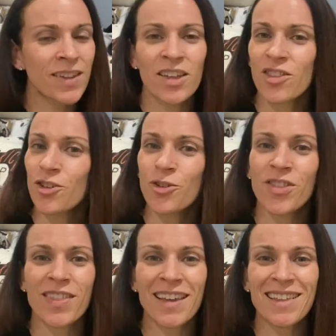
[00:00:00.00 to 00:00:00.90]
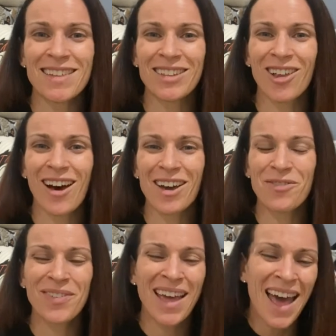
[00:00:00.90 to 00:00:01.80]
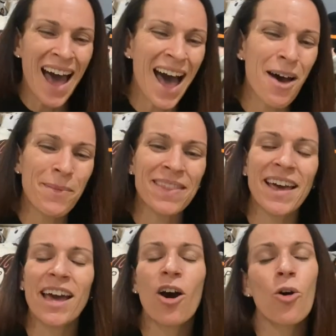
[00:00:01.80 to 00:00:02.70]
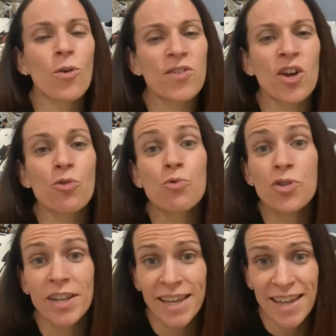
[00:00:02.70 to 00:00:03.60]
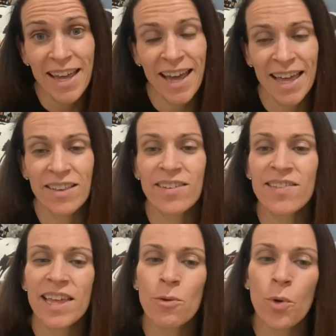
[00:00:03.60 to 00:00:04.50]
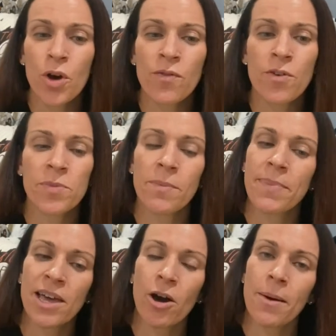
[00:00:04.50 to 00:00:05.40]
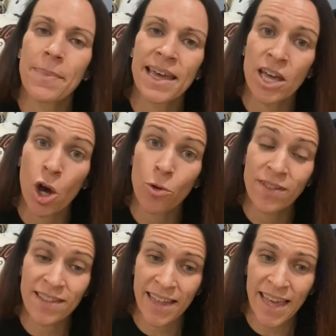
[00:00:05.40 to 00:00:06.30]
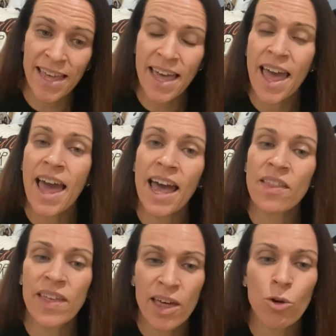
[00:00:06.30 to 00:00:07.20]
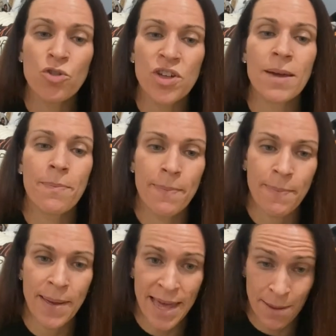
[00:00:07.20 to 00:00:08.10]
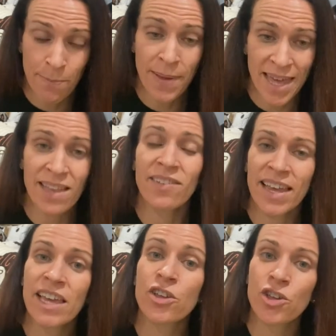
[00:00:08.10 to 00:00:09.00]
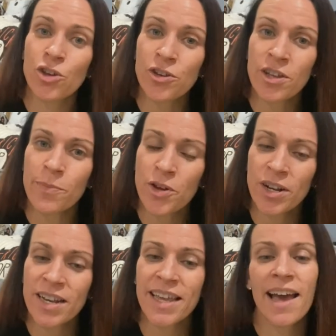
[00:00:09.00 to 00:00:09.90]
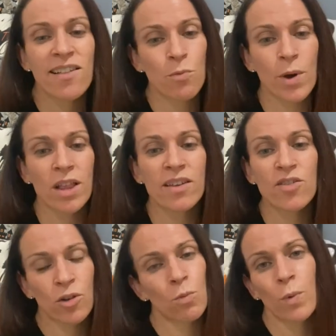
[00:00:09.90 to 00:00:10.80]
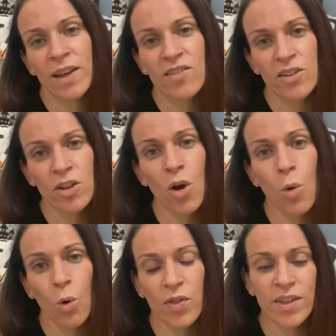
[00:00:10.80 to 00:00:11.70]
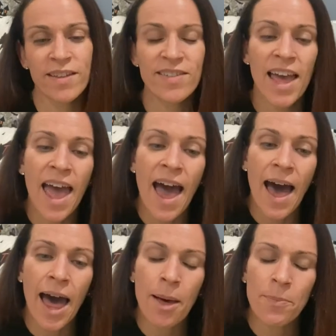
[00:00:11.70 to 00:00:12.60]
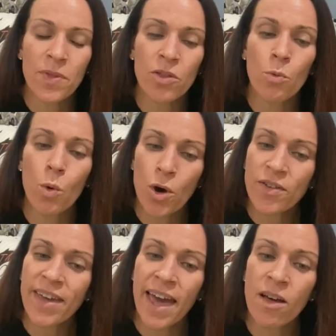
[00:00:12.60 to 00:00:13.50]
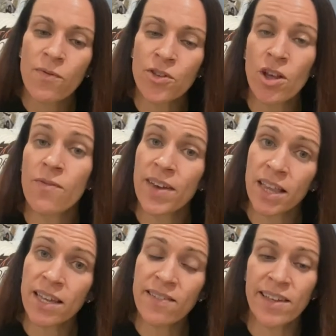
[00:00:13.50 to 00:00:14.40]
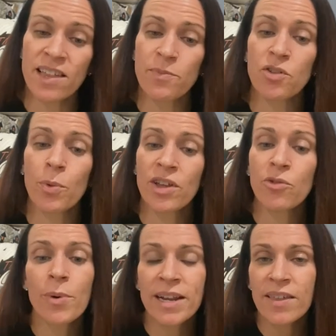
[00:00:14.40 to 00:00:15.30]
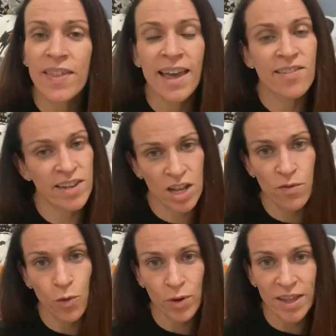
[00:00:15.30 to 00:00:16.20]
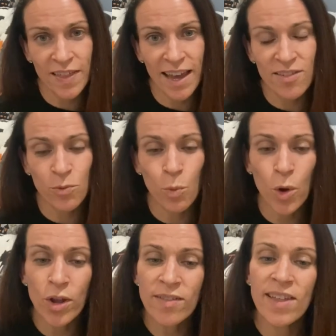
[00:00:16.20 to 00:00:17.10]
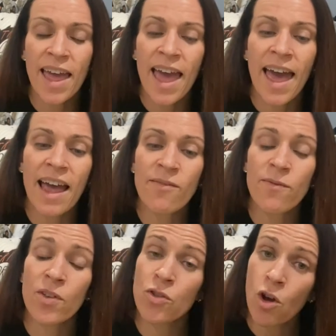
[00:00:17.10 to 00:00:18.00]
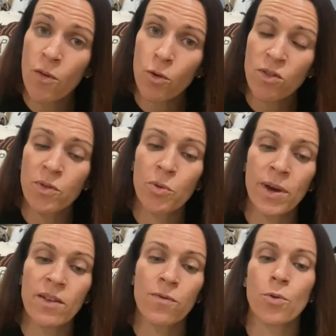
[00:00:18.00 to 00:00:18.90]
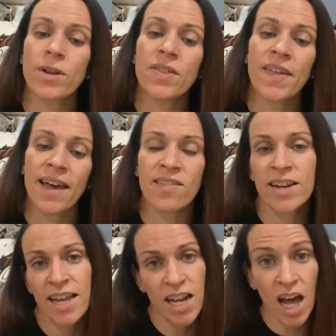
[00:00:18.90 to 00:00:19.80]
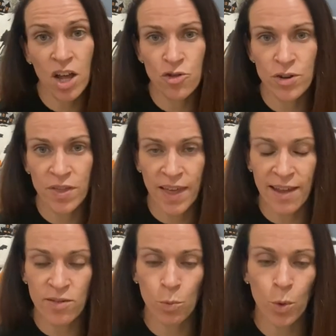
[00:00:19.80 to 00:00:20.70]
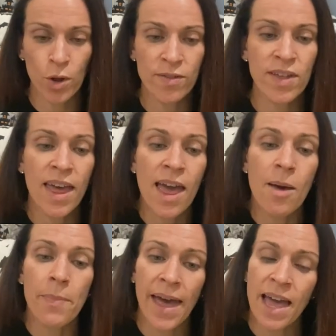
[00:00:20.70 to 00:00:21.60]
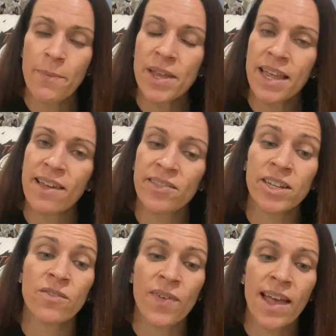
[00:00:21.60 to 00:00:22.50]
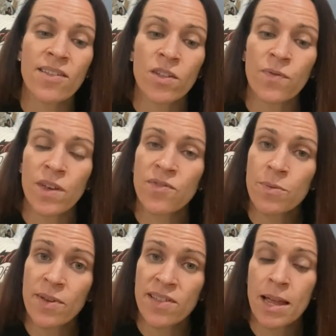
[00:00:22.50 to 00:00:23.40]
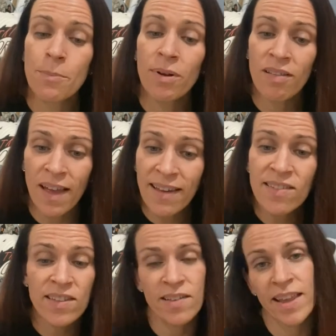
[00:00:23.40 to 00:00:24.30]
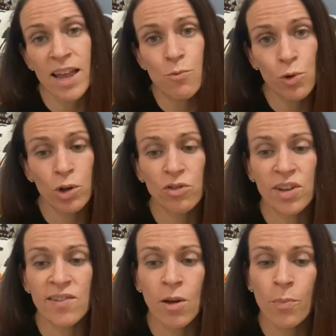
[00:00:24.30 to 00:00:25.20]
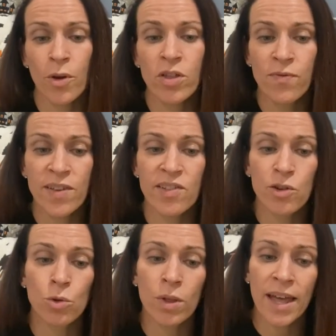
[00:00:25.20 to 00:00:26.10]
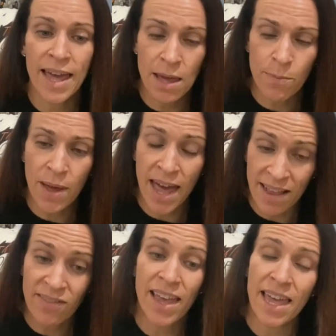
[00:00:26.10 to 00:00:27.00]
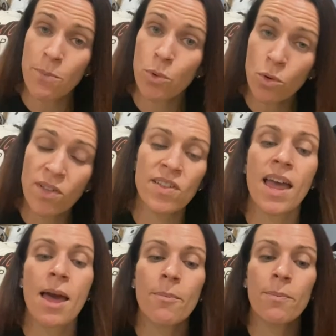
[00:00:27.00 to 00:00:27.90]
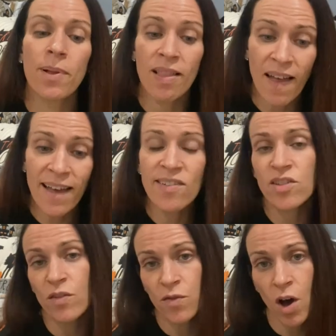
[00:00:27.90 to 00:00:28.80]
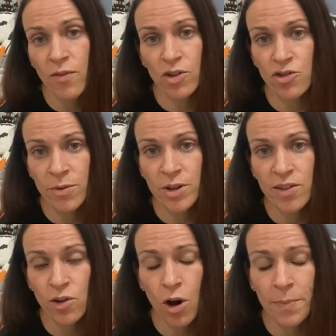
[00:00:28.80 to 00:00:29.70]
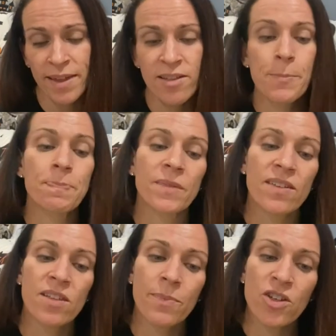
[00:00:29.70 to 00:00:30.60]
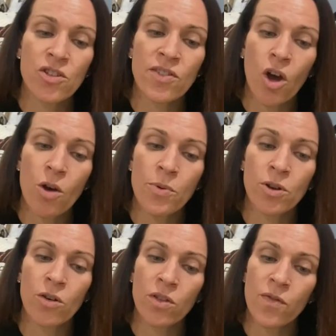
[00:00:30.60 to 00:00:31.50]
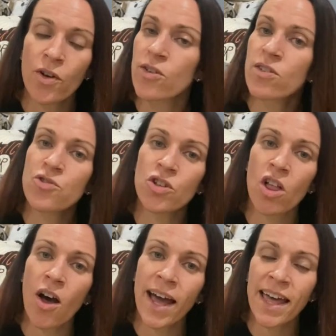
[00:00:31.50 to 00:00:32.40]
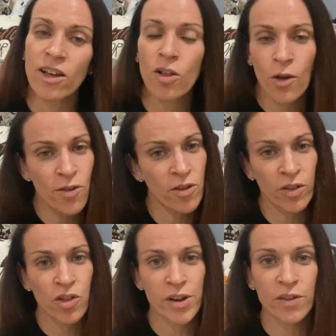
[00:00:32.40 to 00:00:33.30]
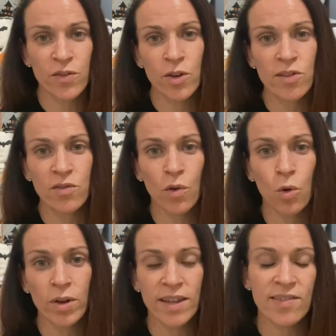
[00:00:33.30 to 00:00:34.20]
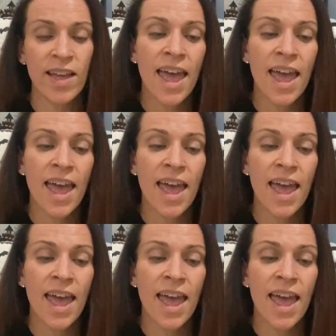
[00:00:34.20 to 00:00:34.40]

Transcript: the good things in life. And they are also really keen to see work from the BIPOC and the LGBTQ community, as well as non-Western authors. The word count for novellas is between 20,000 and 40,000 words, and for novels between 40,000 and 100,000 words. Payment is an advance of 50% plus net royalties on both physical and ebooks, plus 5 contributors' copies. Submissions open on the 1st of July and close on the 31st of August.